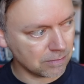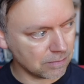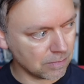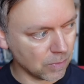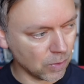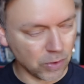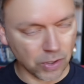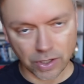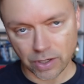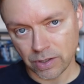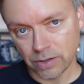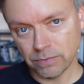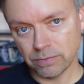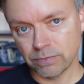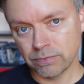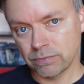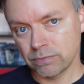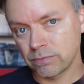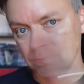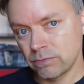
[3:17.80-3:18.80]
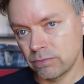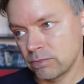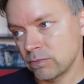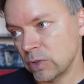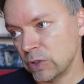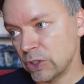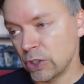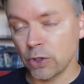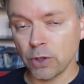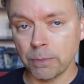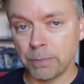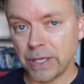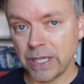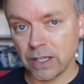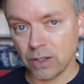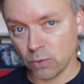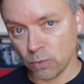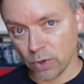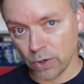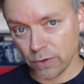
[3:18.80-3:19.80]
the
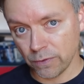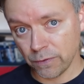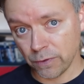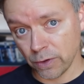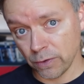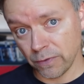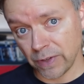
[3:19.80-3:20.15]
European word for